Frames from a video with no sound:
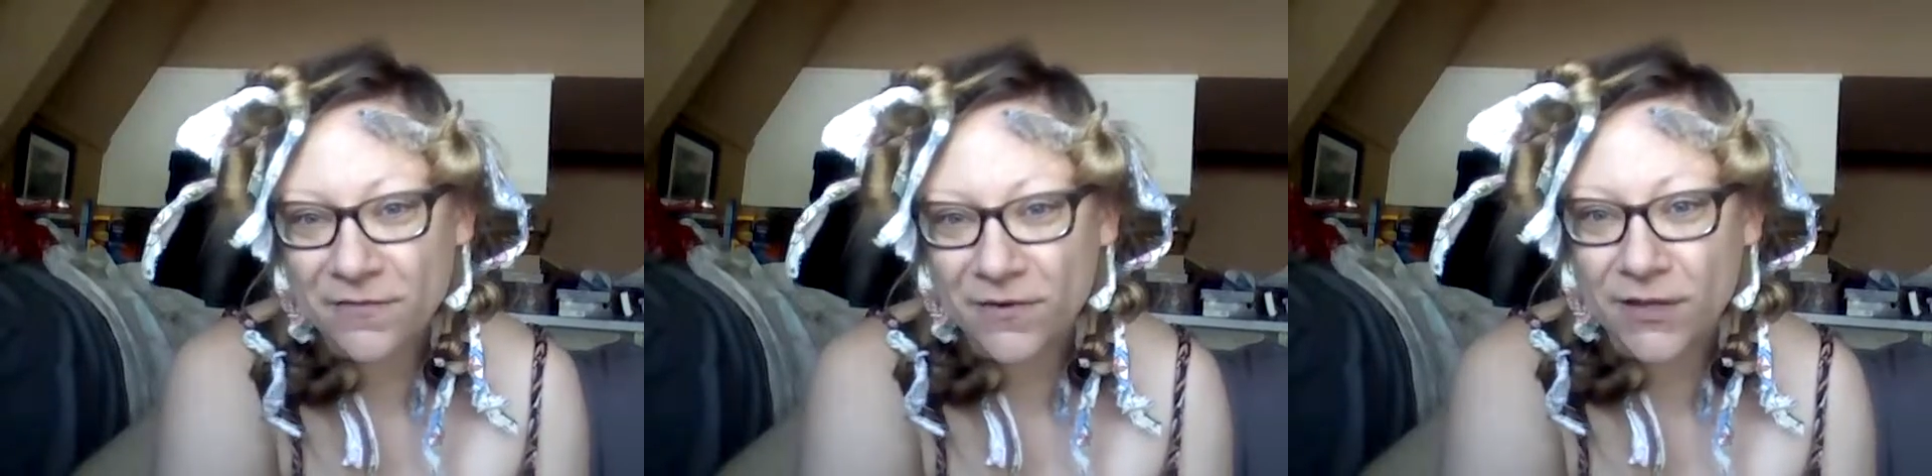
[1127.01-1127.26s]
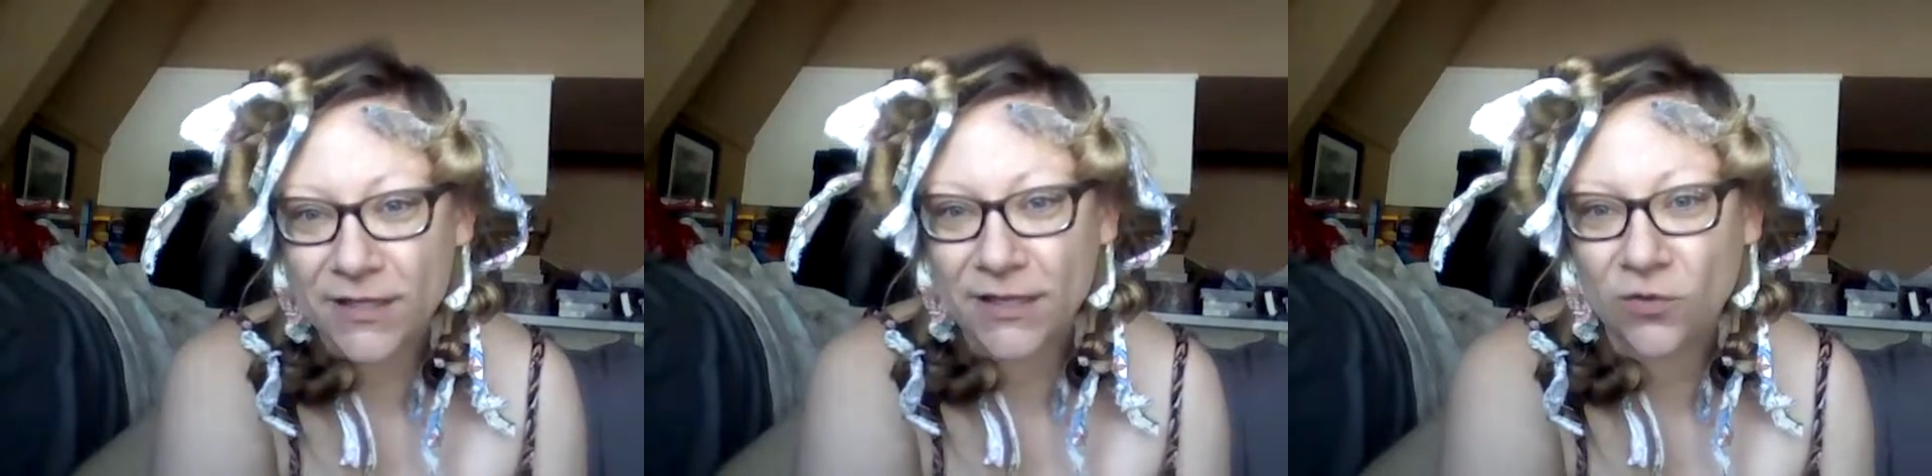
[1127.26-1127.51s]
for a
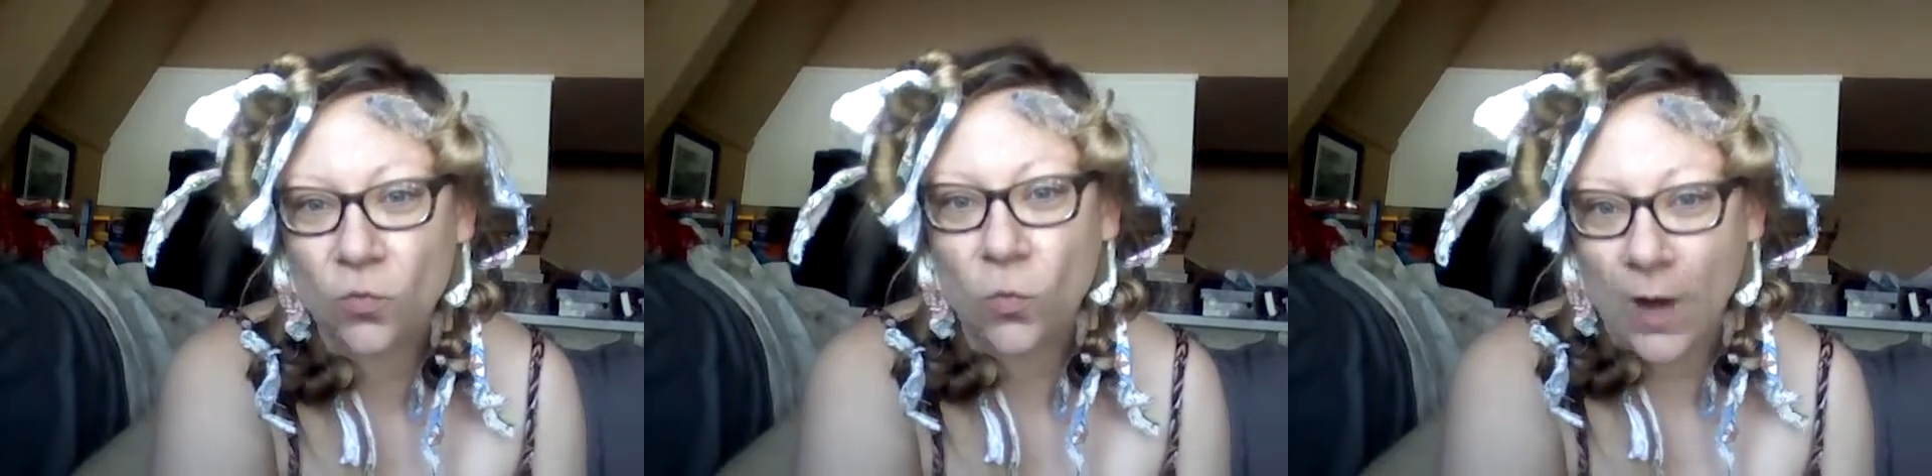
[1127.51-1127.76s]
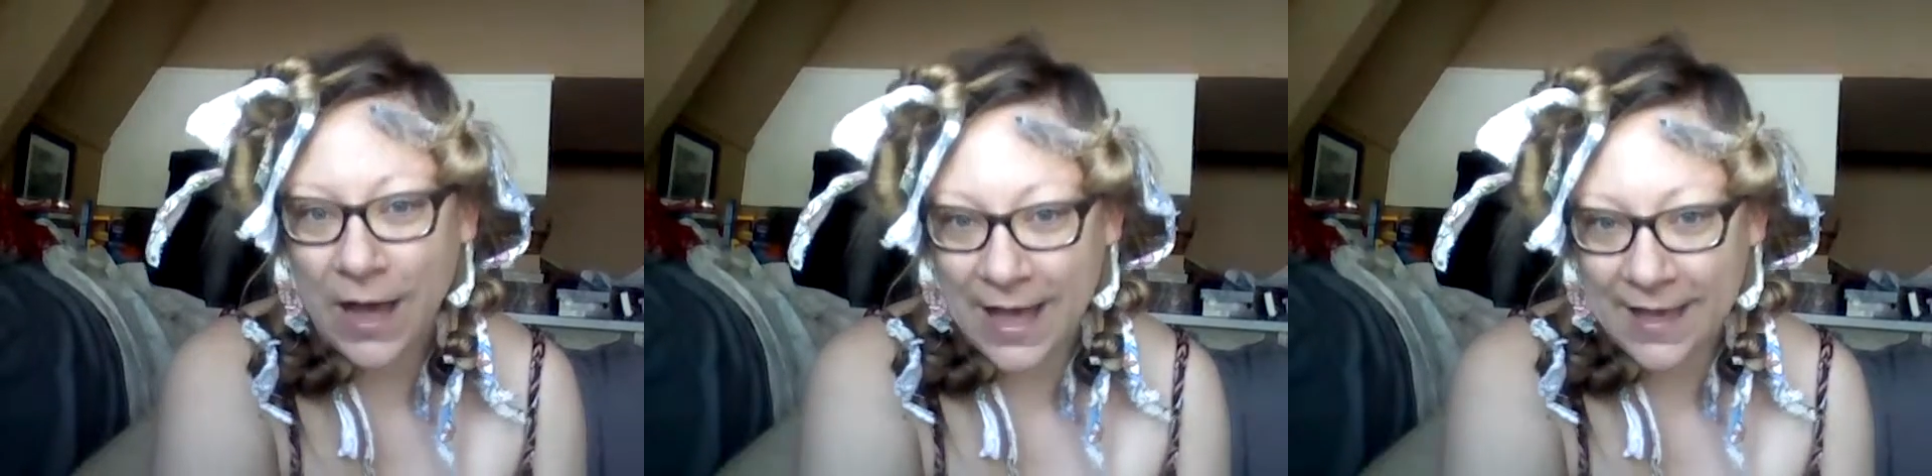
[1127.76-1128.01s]
little
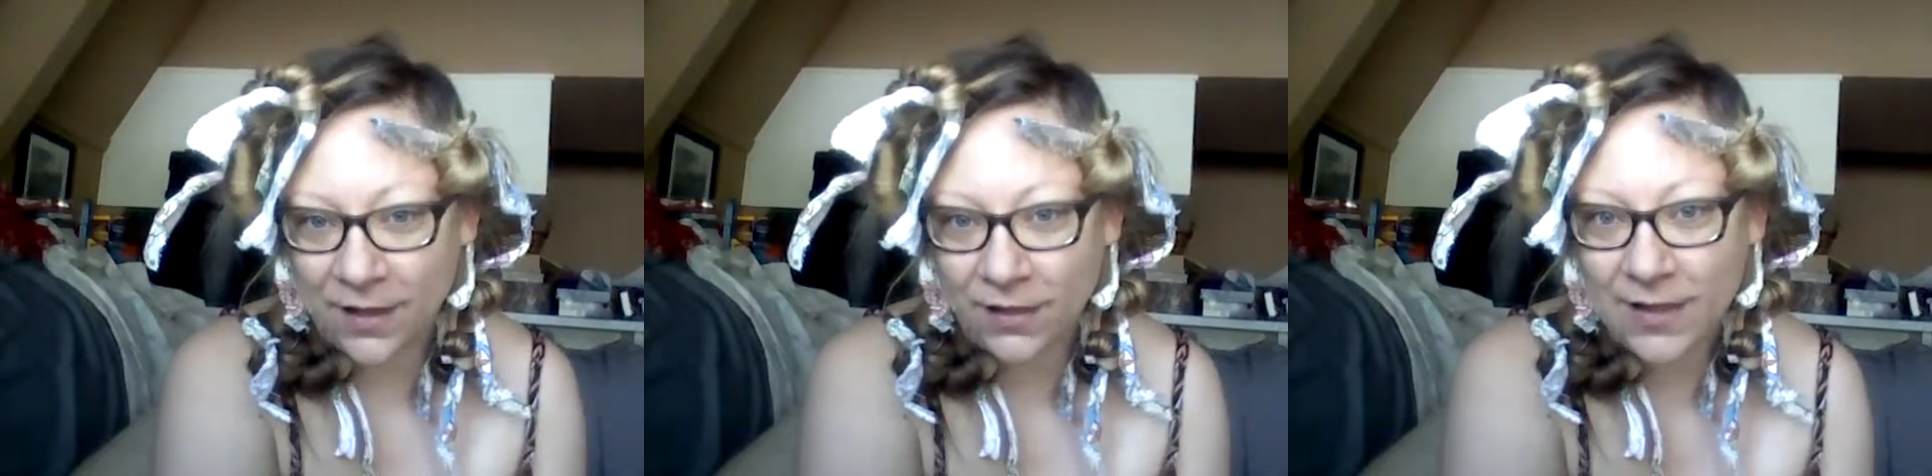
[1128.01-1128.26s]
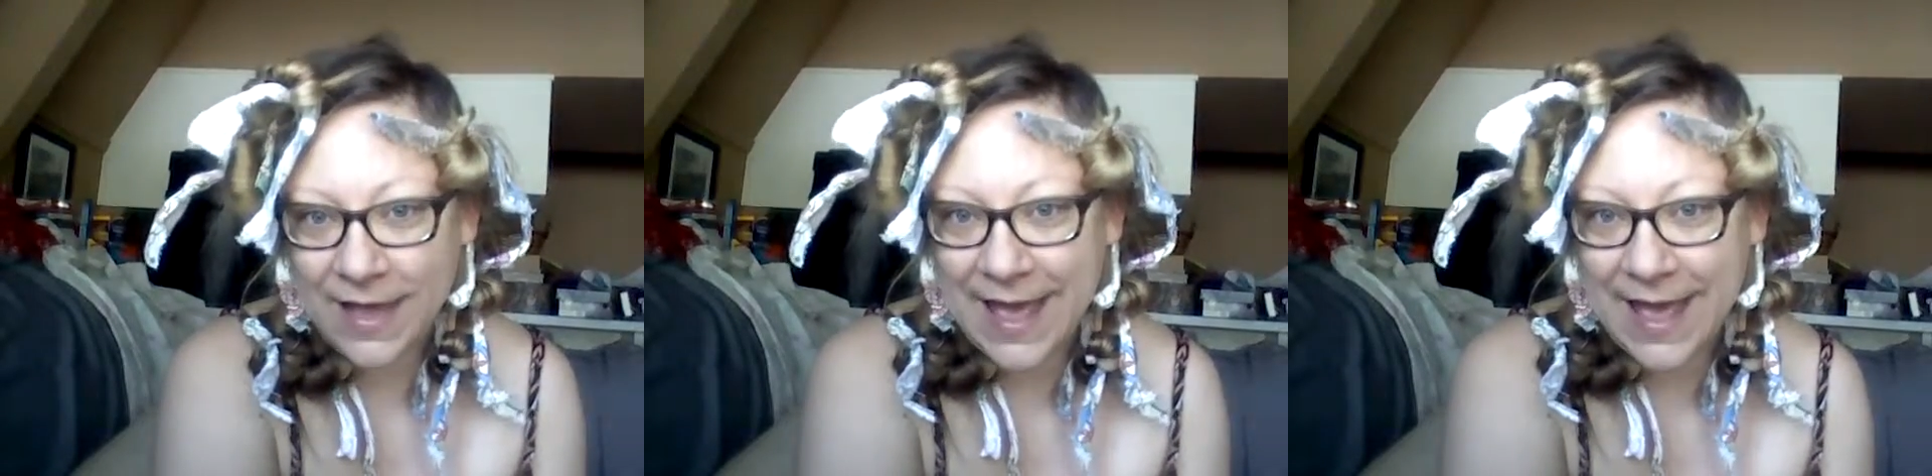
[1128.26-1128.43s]
while,